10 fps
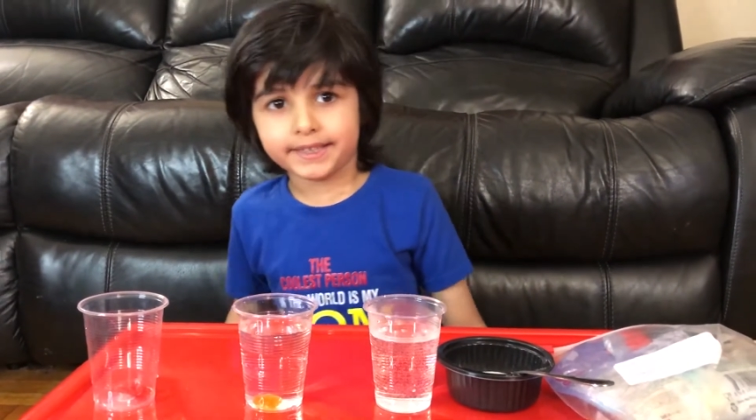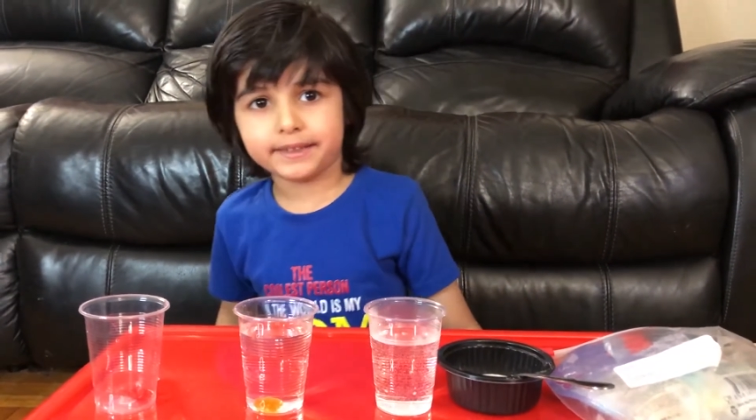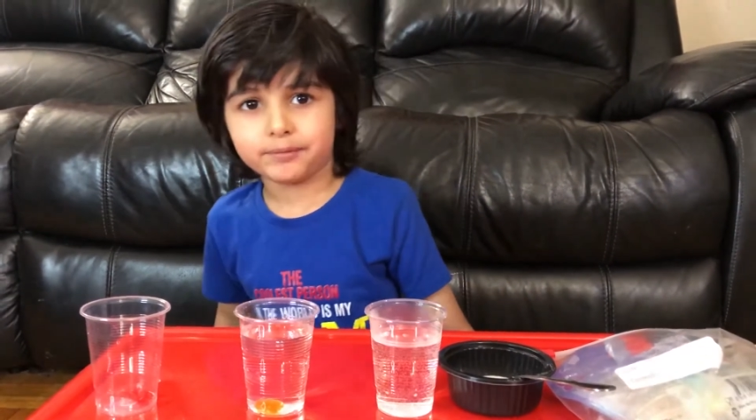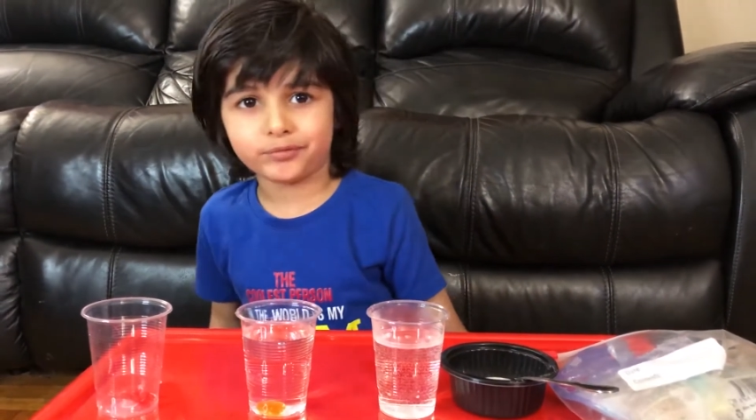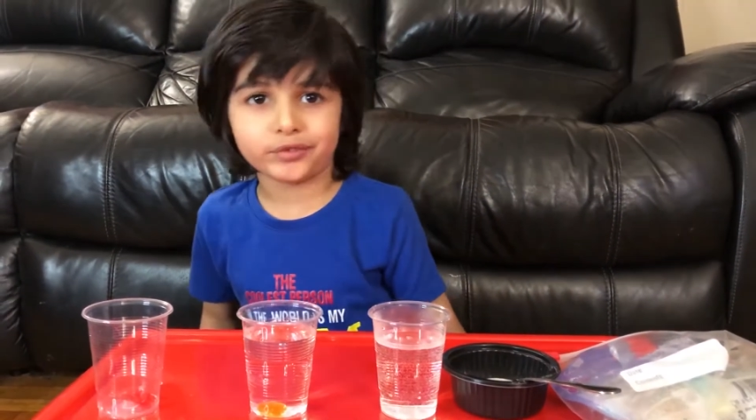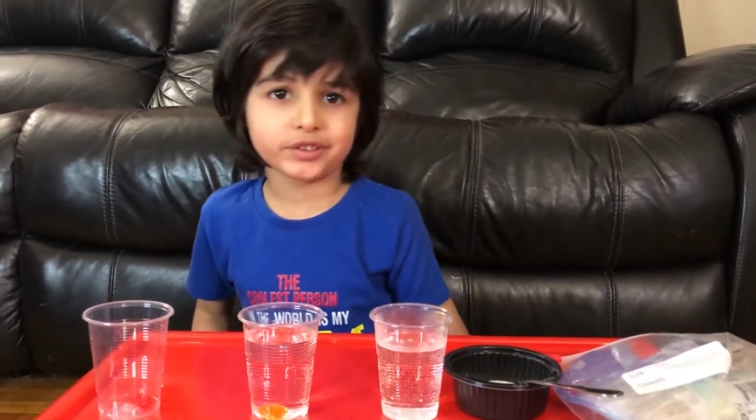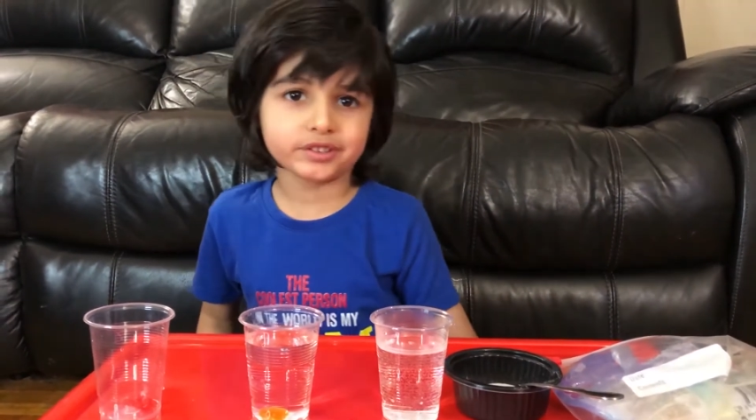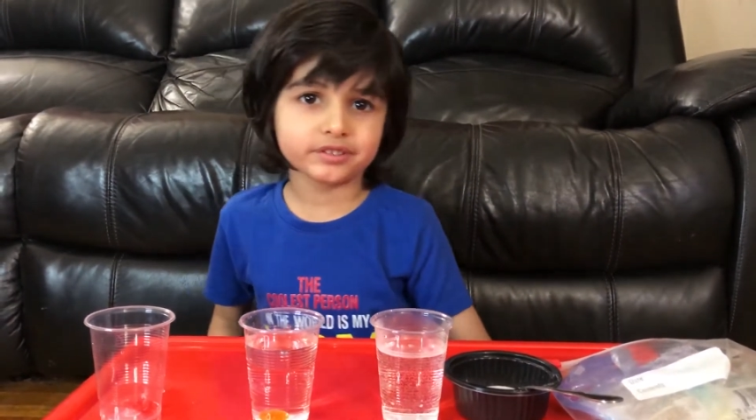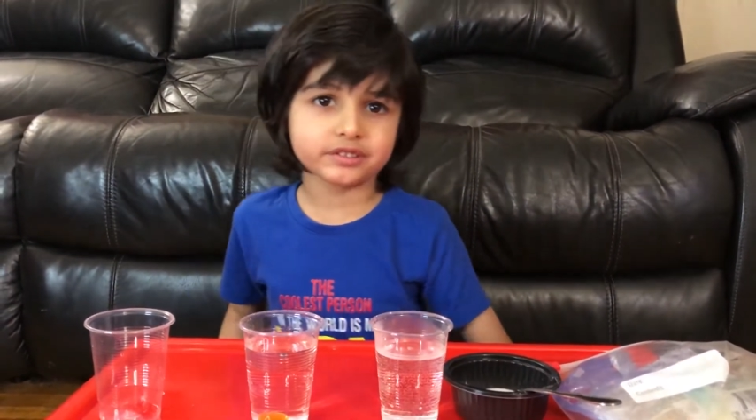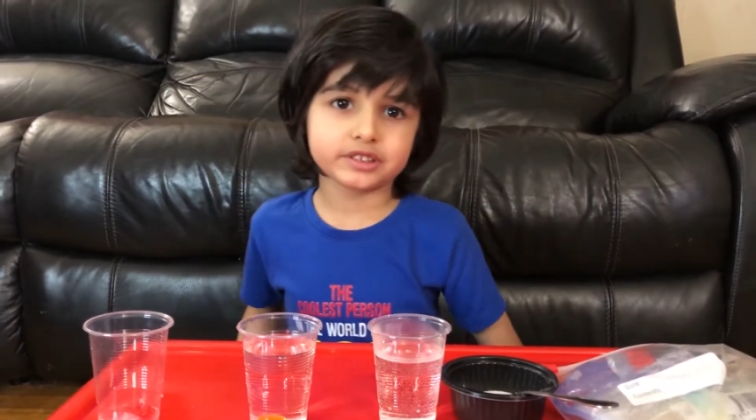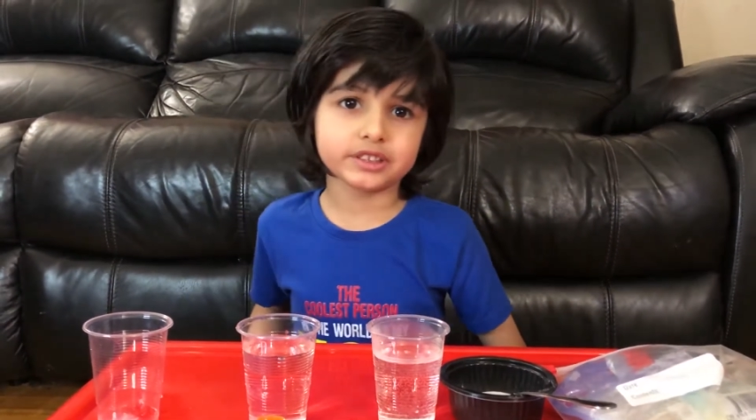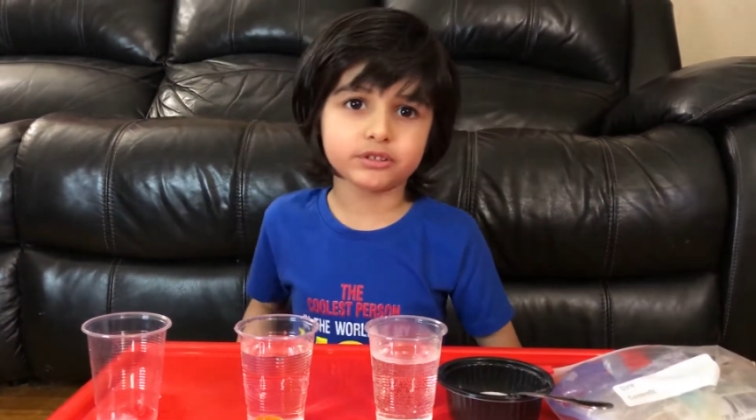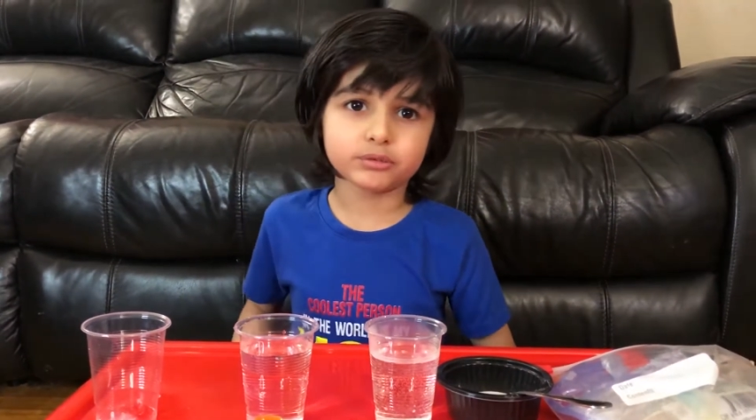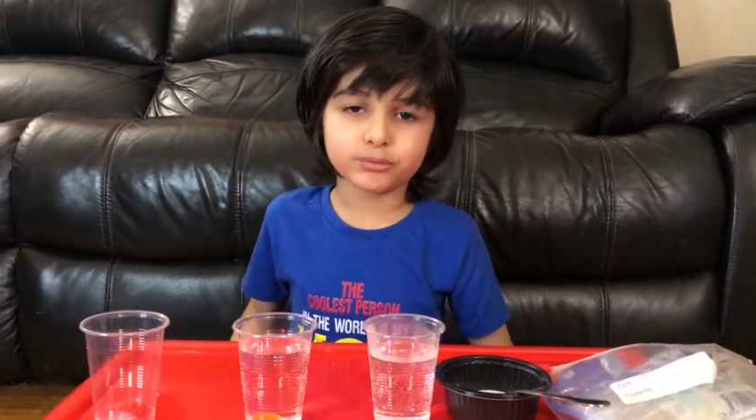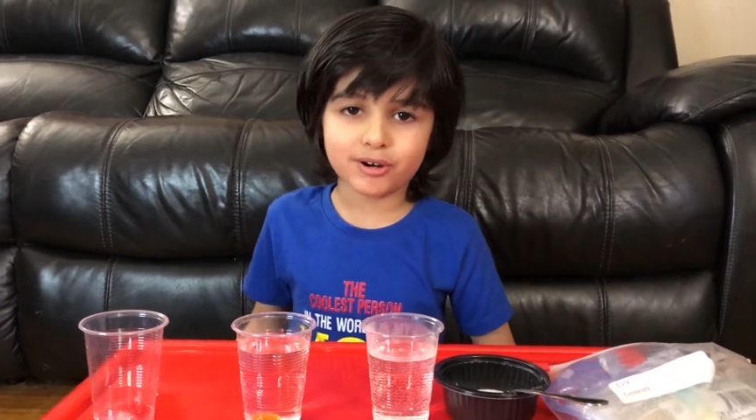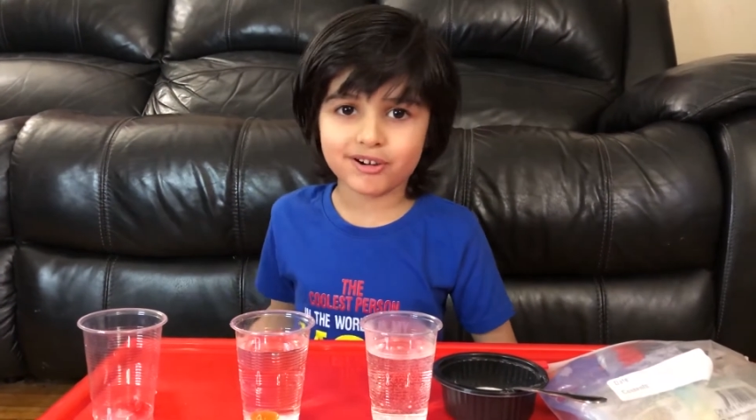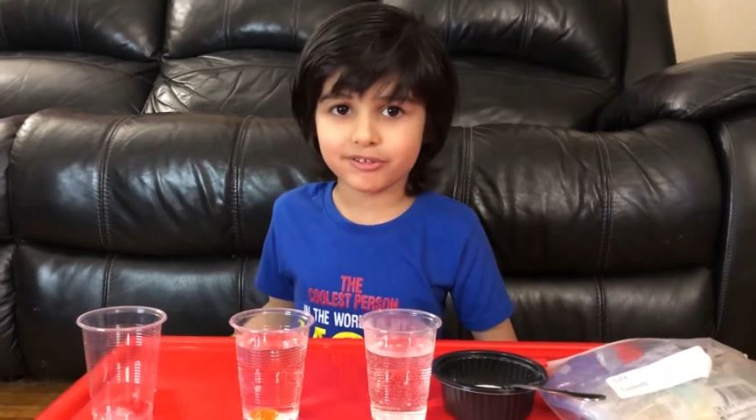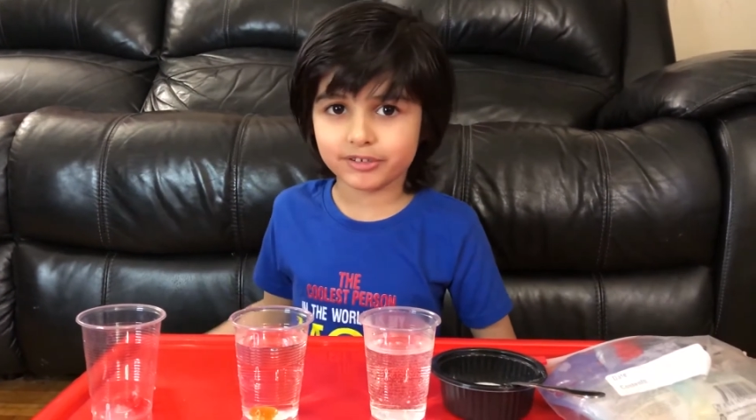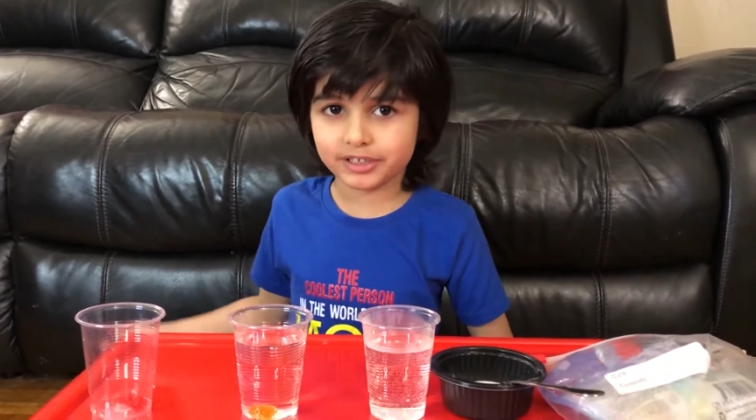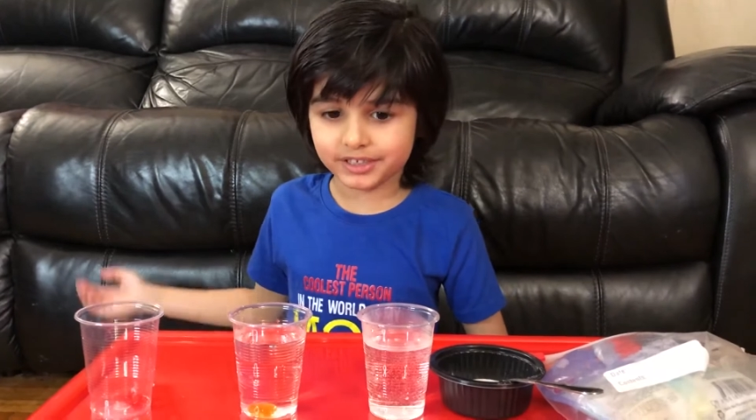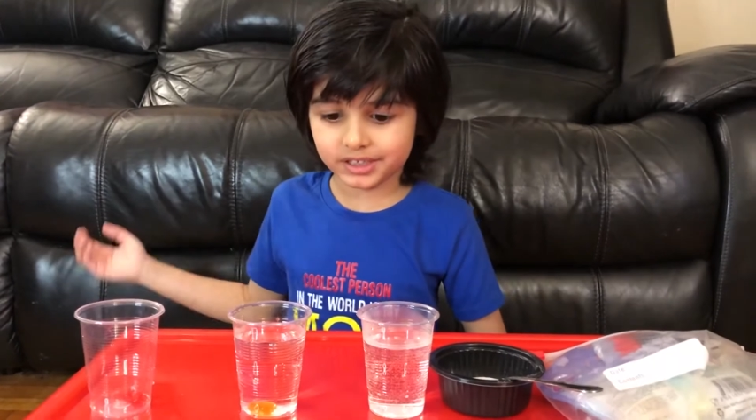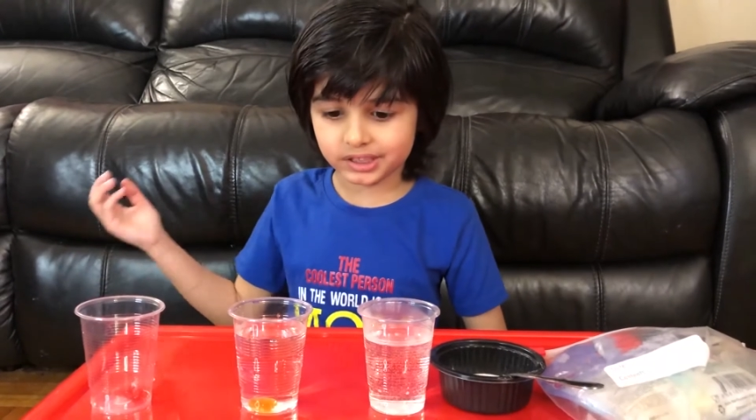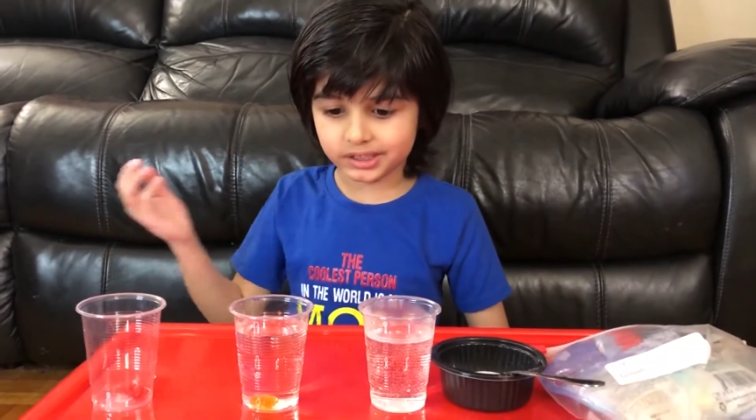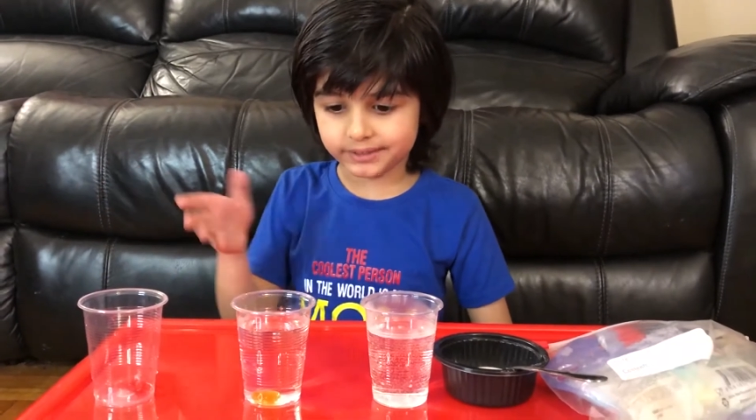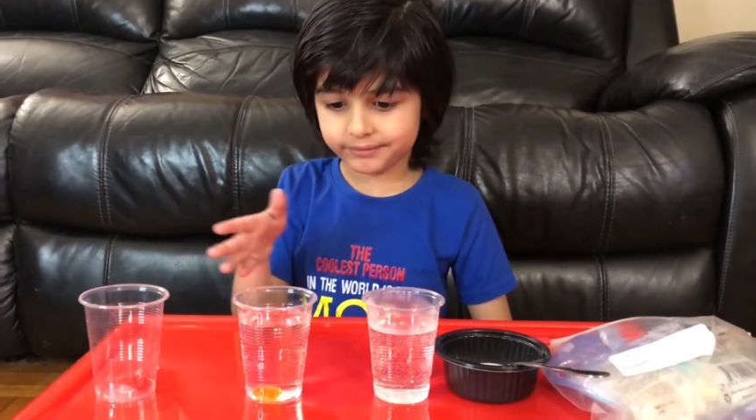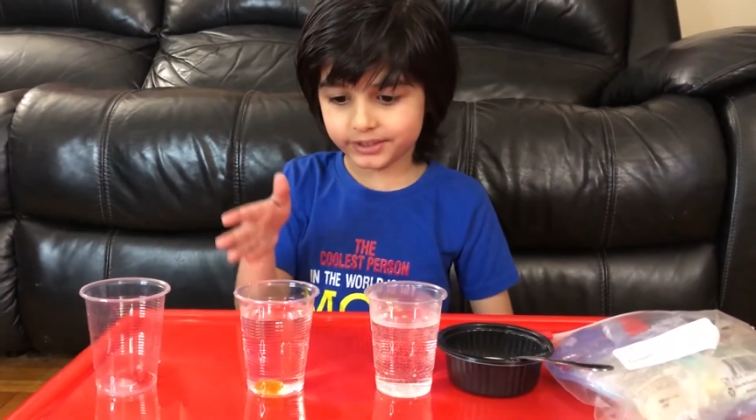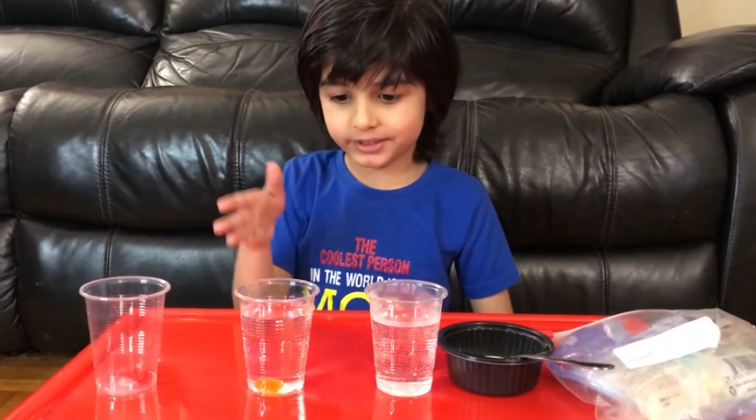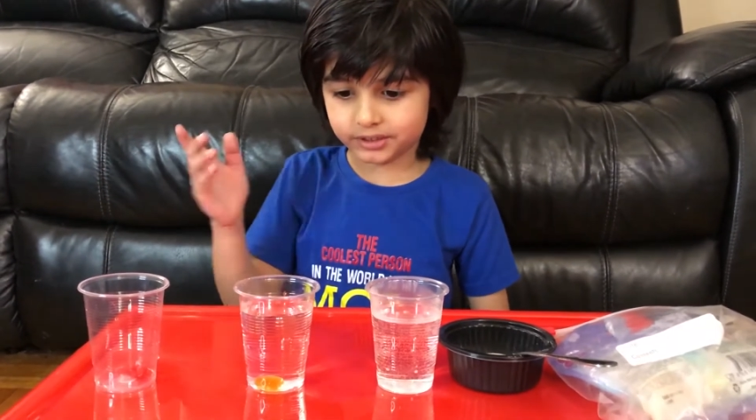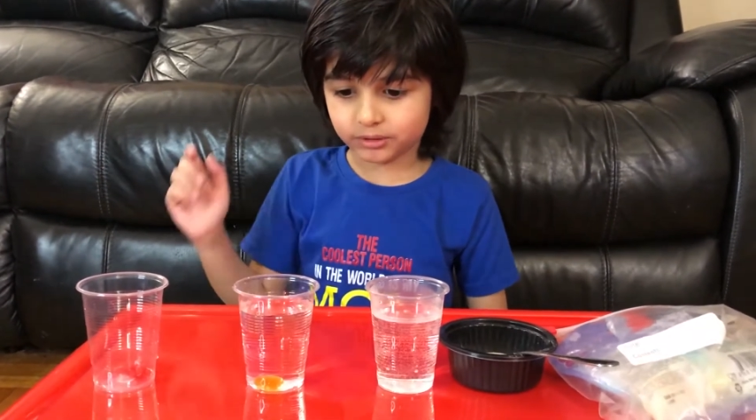And we're going to see tomorrow if it's